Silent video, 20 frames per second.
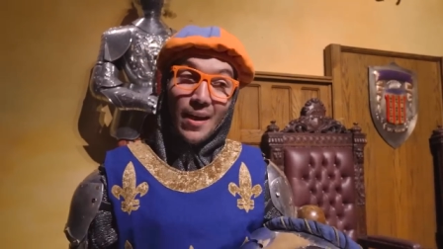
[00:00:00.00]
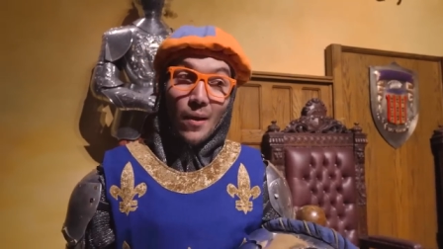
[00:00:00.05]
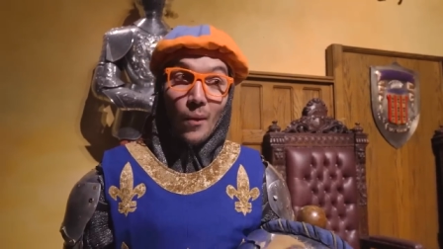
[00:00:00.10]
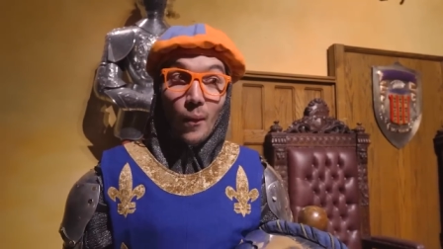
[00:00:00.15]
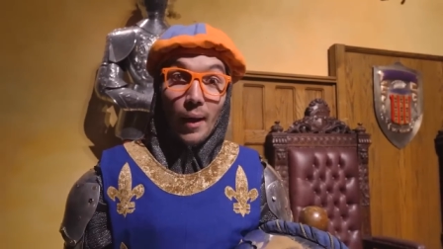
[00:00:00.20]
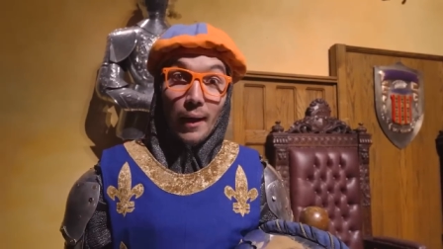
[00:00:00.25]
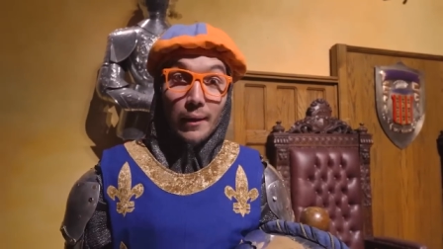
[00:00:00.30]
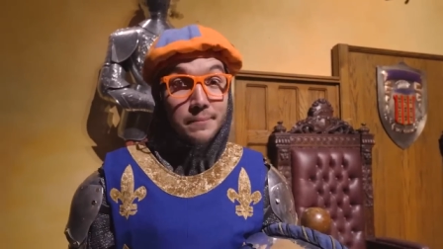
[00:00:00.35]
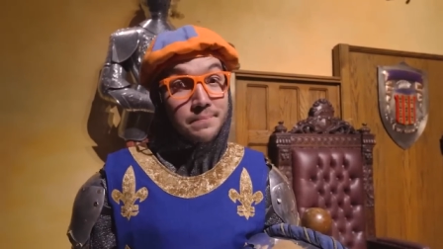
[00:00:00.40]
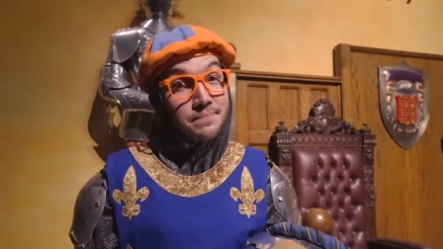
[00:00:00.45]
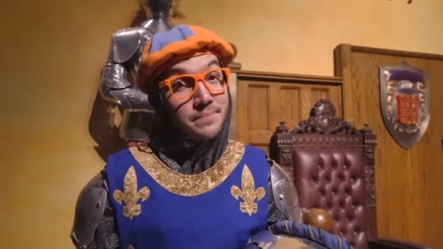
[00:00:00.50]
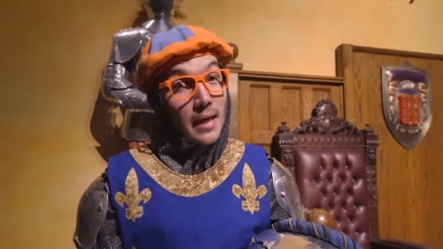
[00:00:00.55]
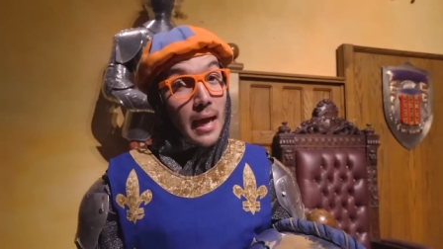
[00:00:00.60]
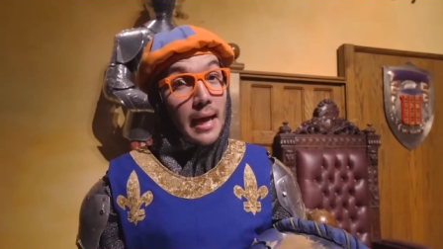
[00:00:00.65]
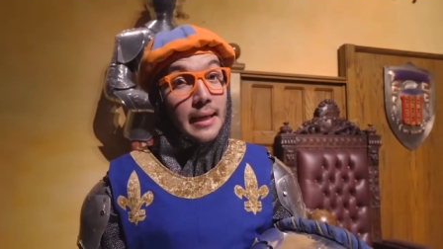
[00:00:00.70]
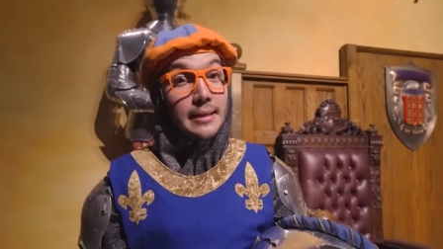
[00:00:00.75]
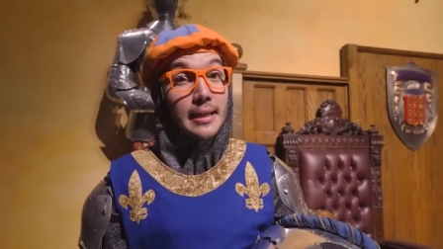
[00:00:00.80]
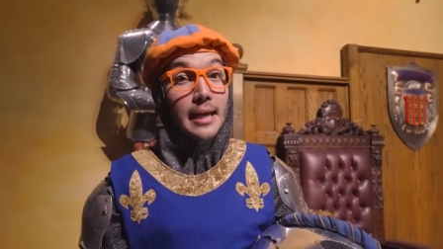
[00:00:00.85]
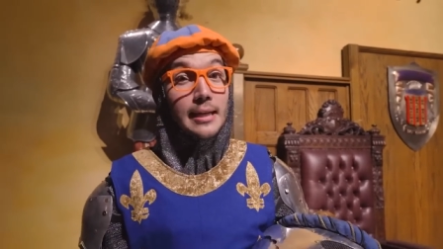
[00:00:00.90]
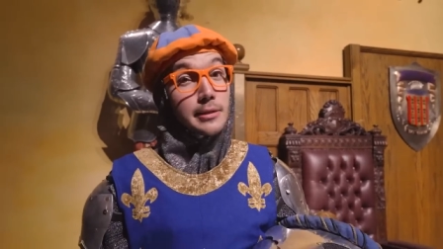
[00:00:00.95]
well, I
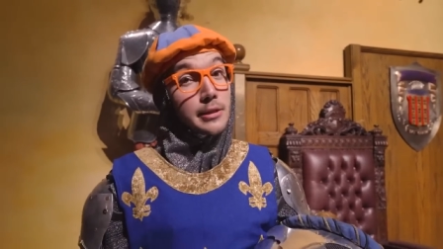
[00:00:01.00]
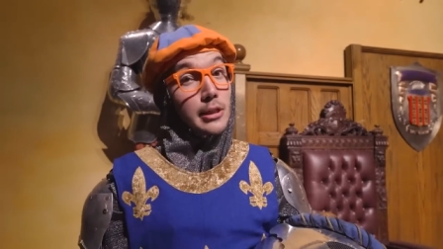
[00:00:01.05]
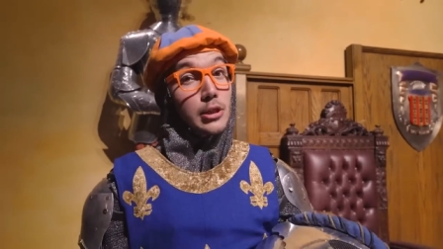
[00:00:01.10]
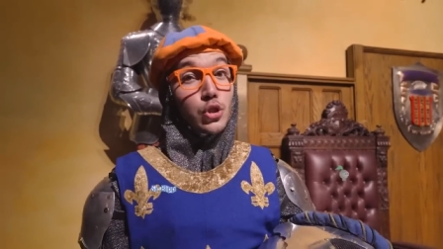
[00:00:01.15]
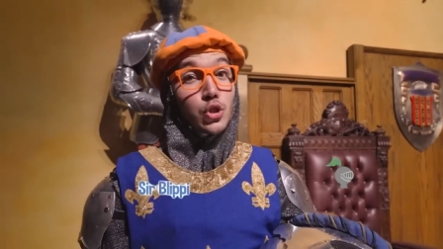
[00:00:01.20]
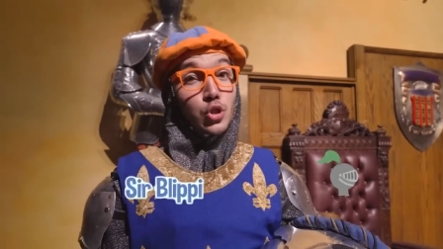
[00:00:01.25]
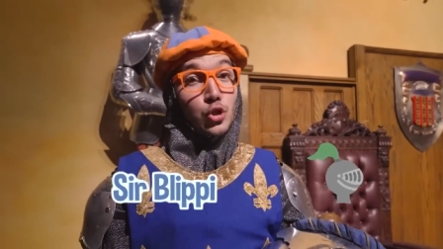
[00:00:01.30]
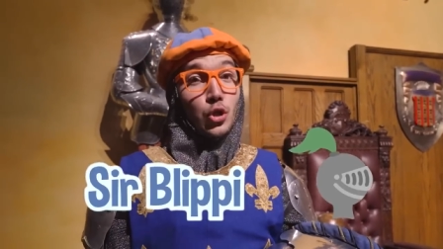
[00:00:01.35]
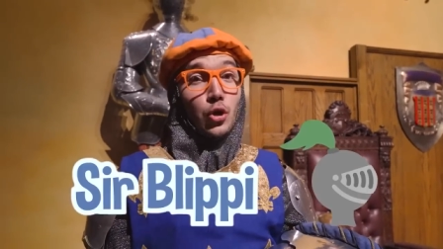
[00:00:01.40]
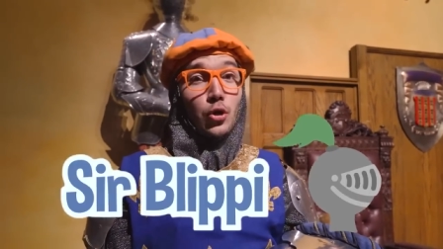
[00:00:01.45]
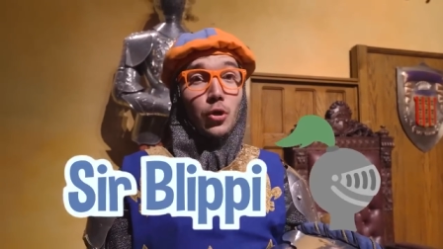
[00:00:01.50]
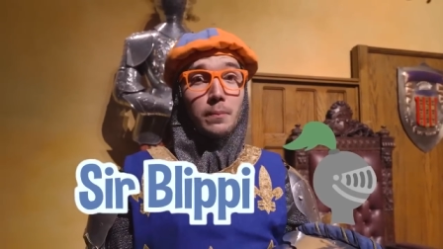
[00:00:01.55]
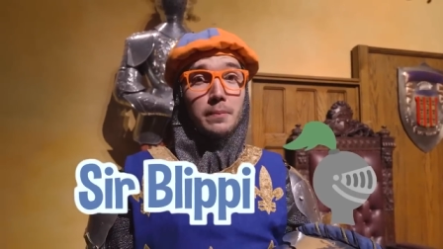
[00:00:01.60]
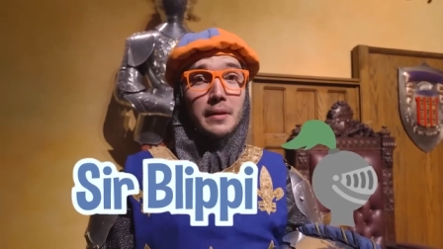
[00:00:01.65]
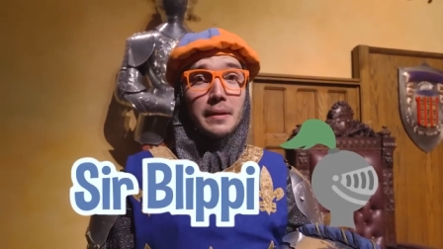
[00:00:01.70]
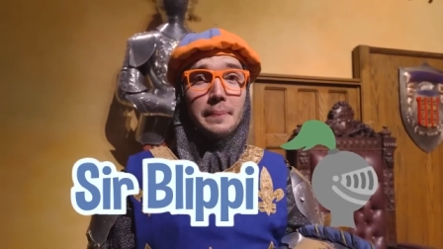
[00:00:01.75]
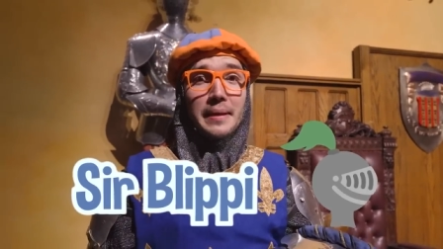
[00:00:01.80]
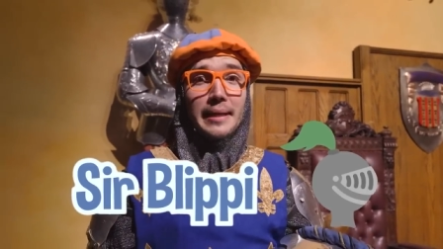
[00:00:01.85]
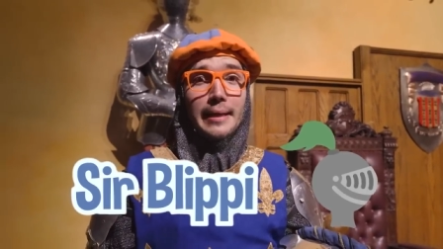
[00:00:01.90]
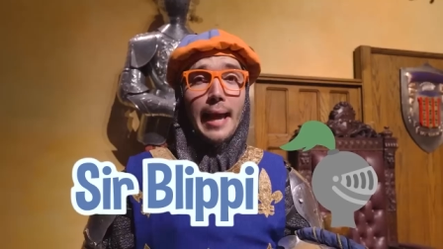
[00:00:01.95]
guess it's Sir
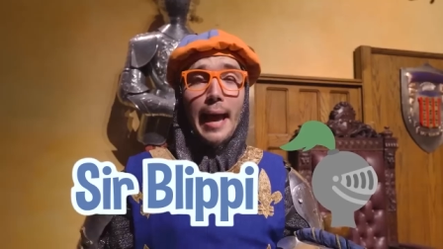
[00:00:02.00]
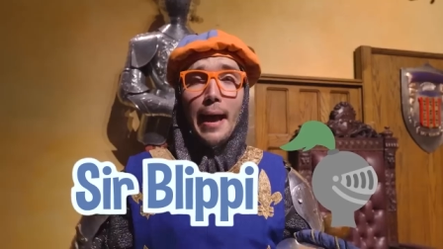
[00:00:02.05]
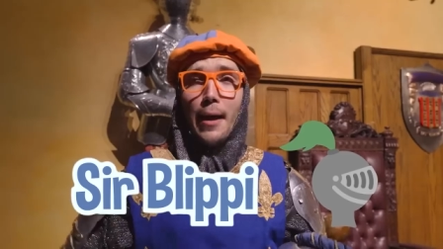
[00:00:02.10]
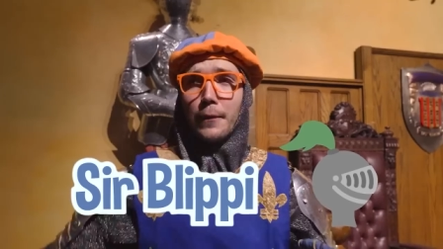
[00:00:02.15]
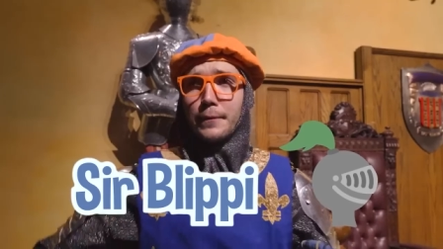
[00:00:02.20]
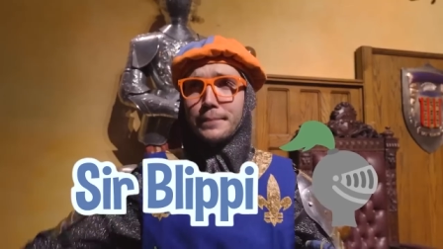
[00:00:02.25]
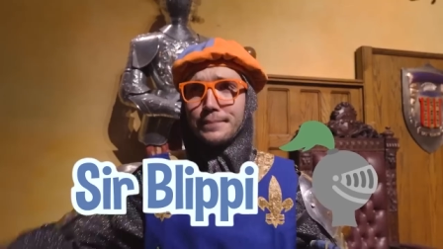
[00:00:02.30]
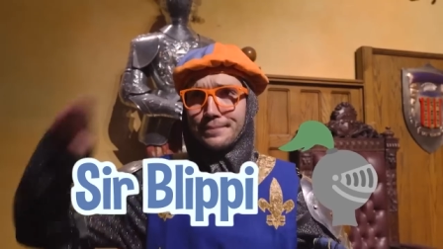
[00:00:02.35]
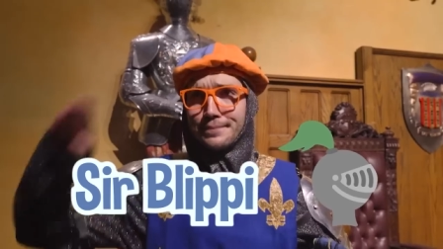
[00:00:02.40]
Blippi now.